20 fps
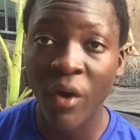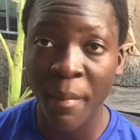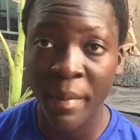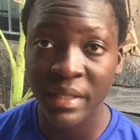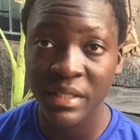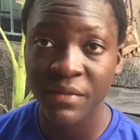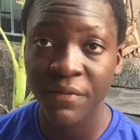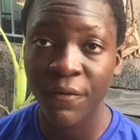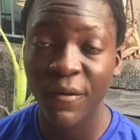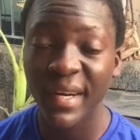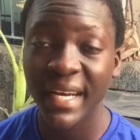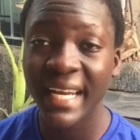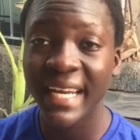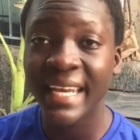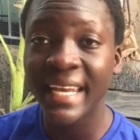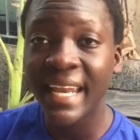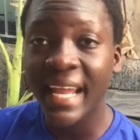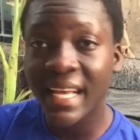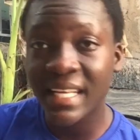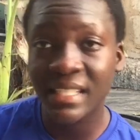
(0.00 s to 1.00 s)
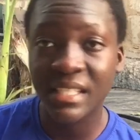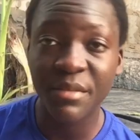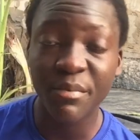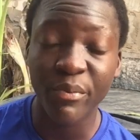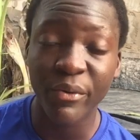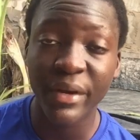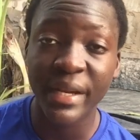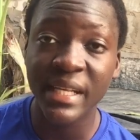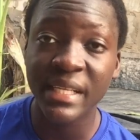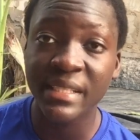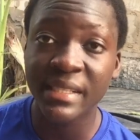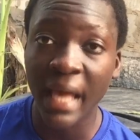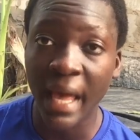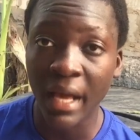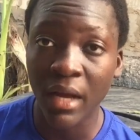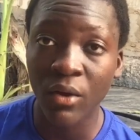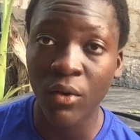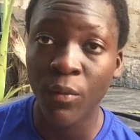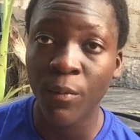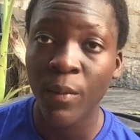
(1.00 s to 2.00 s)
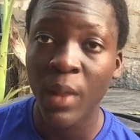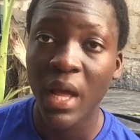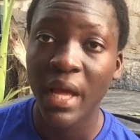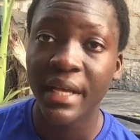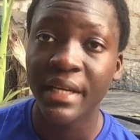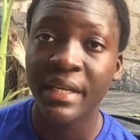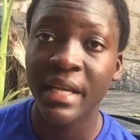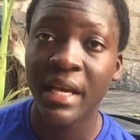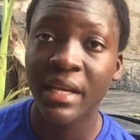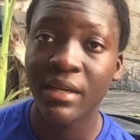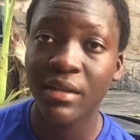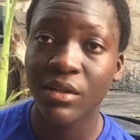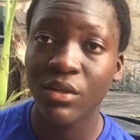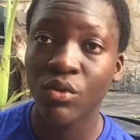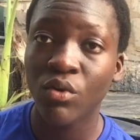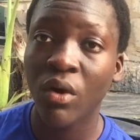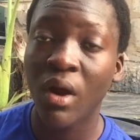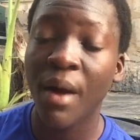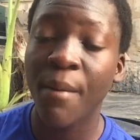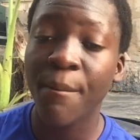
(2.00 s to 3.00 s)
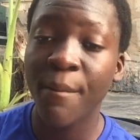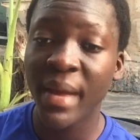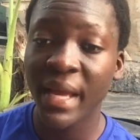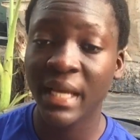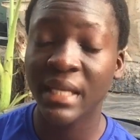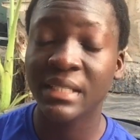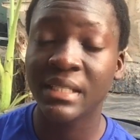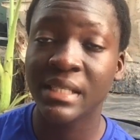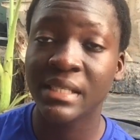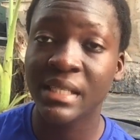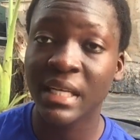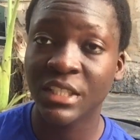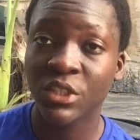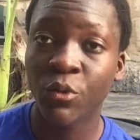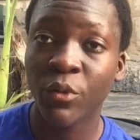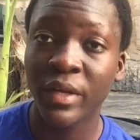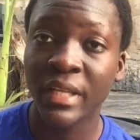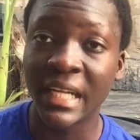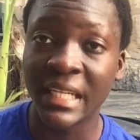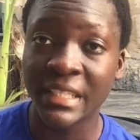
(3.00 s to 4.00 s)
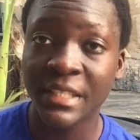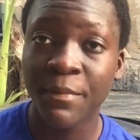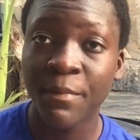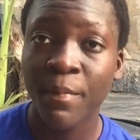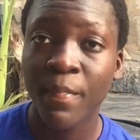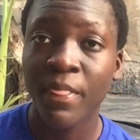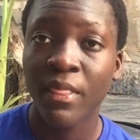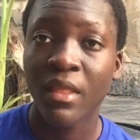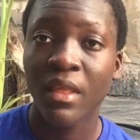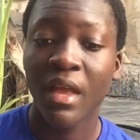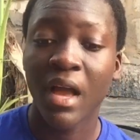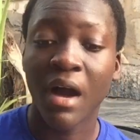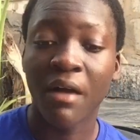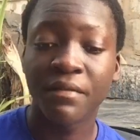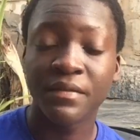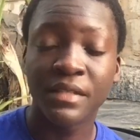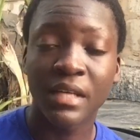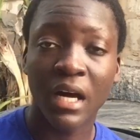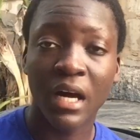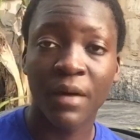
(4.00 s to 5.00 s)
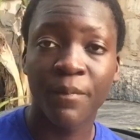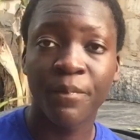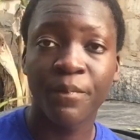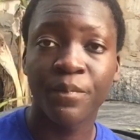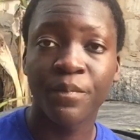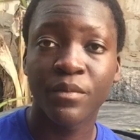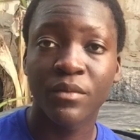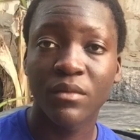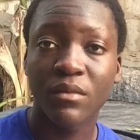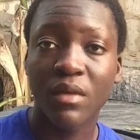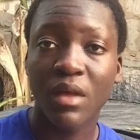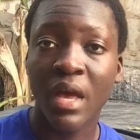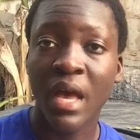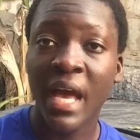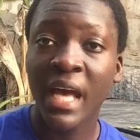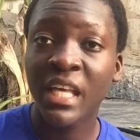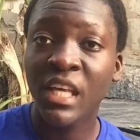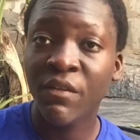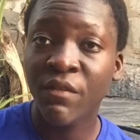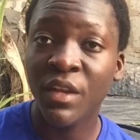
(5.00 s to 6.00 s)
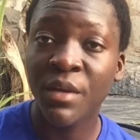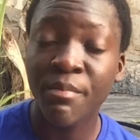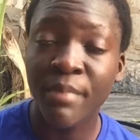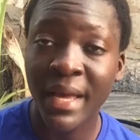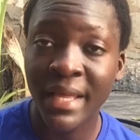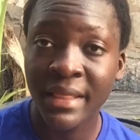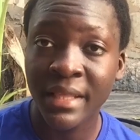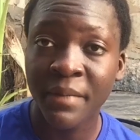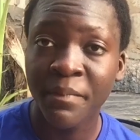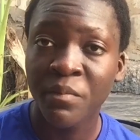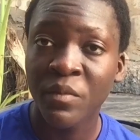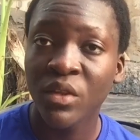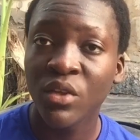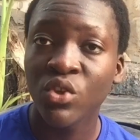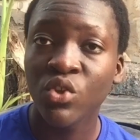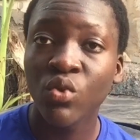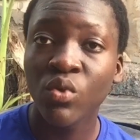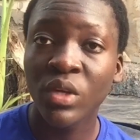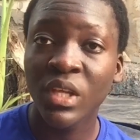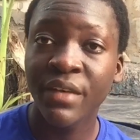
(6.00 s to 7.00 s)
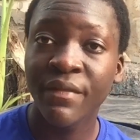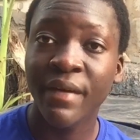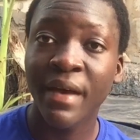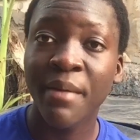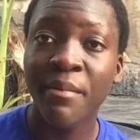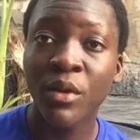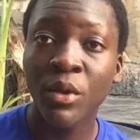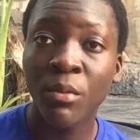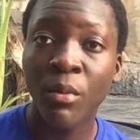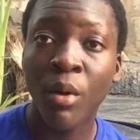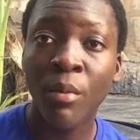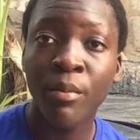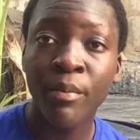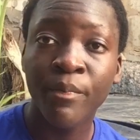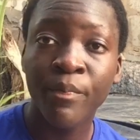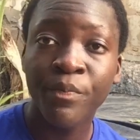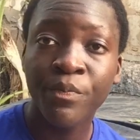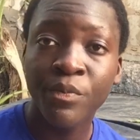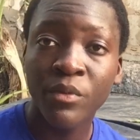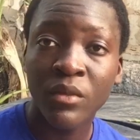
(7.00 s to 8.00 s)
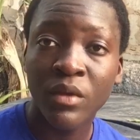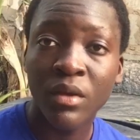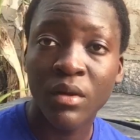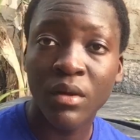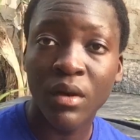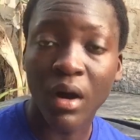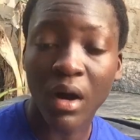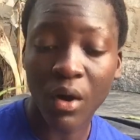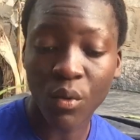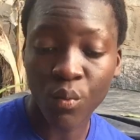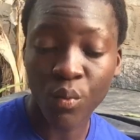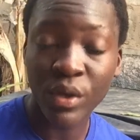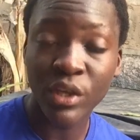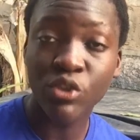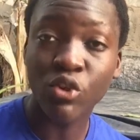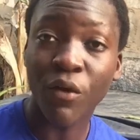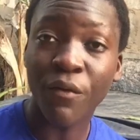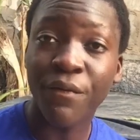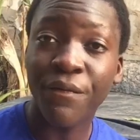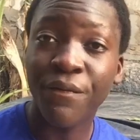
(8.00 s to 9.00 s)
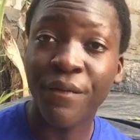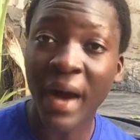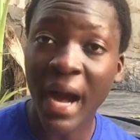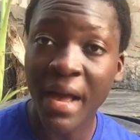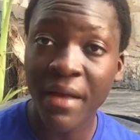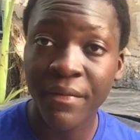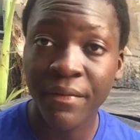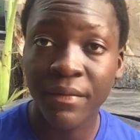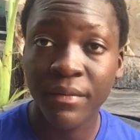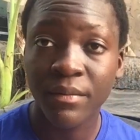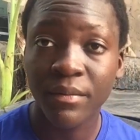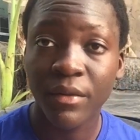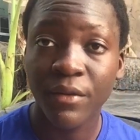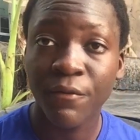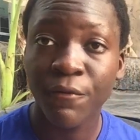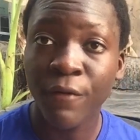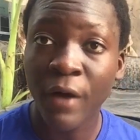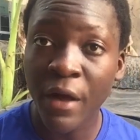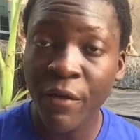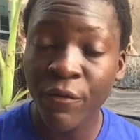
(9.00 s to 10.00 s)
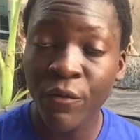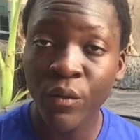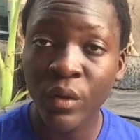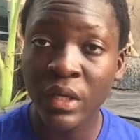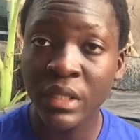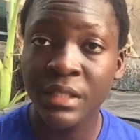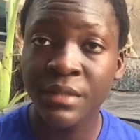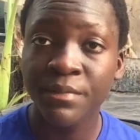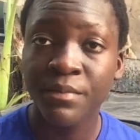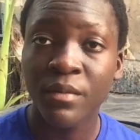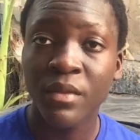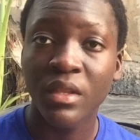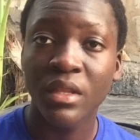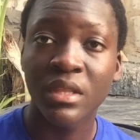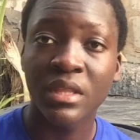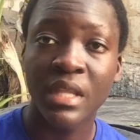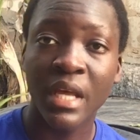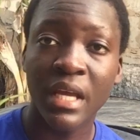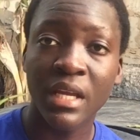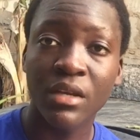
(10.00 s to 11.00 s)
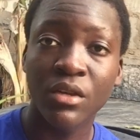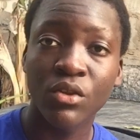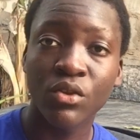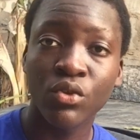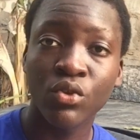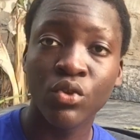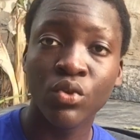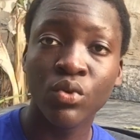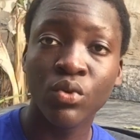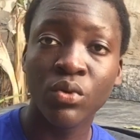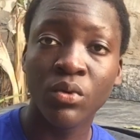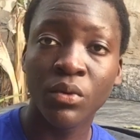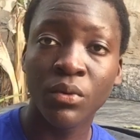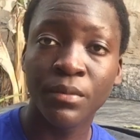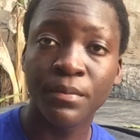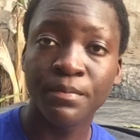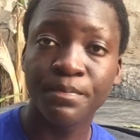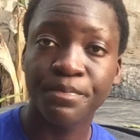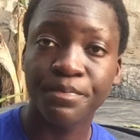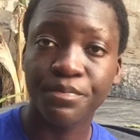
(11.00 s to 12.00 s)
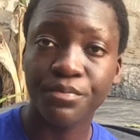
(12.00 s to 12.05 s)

rabbit for the next breeding cycle, then you can make it in such a way that after her giving birth, you will give her a minimum weeks of 5 weeks. Then you